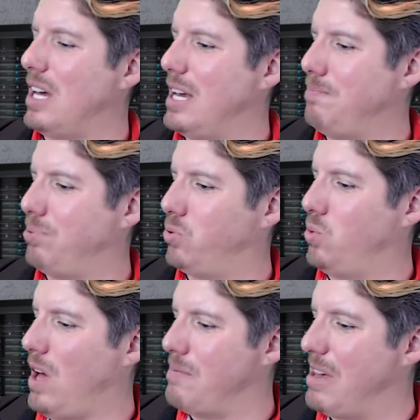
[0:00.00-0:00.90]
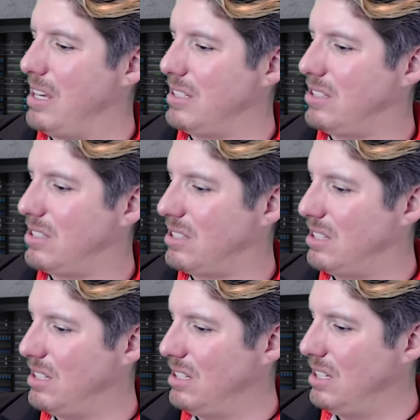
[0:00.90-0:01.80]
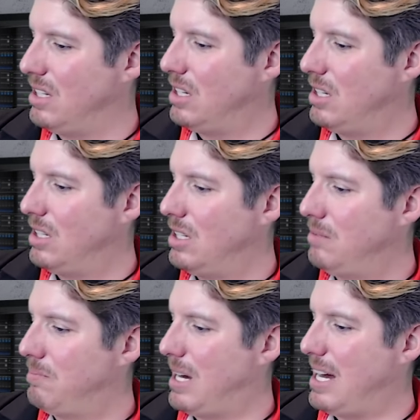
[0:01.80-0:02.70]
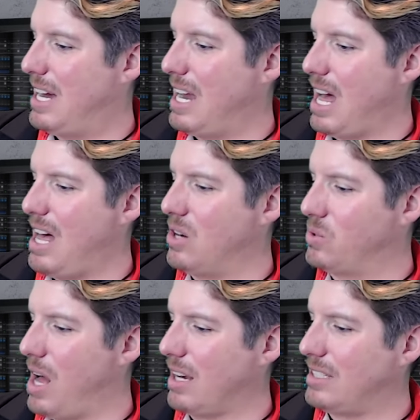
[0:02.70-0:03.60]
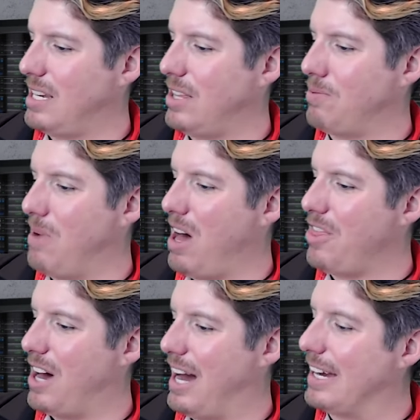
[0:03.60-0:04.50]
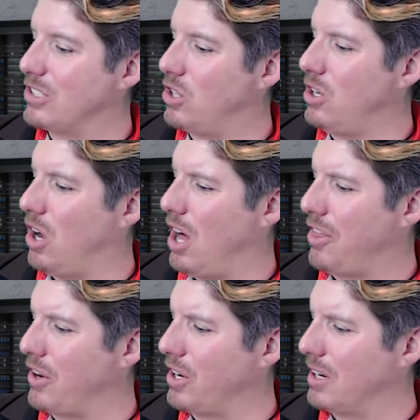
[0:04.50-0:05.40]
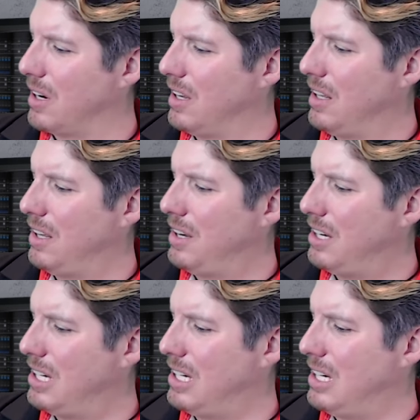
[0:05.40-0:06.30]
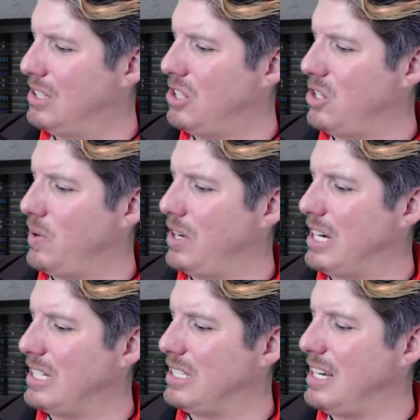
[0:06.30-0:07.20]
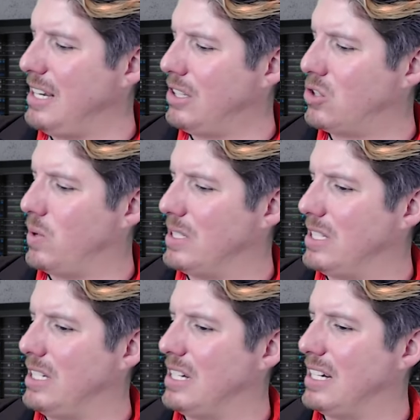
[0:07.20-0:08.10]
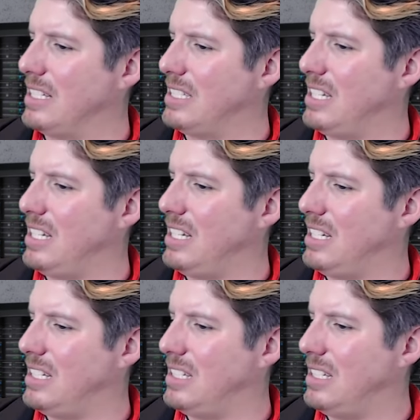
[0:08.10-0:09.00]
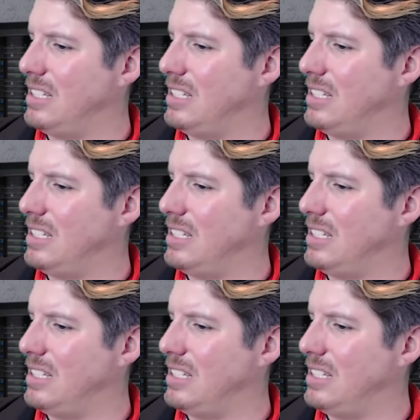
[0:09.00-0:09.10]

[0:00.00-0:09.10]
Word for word: I Promise. By, Rockteeth Moth Eyes, good author. January 18th, 2019.